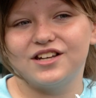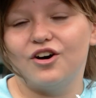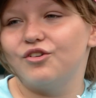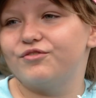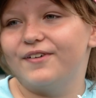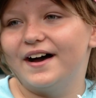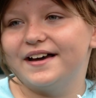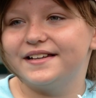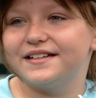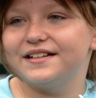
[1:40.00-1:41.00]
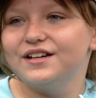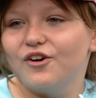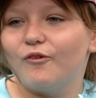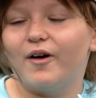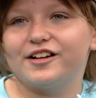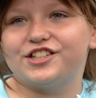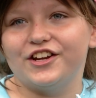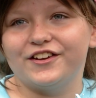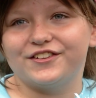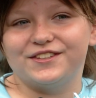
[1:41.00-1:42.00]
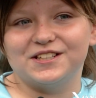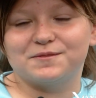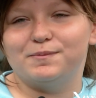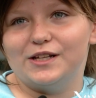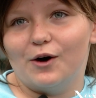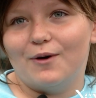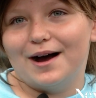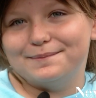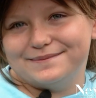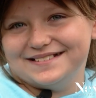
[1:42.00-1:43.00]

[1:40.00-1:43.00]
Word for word: so fun watching things blow up.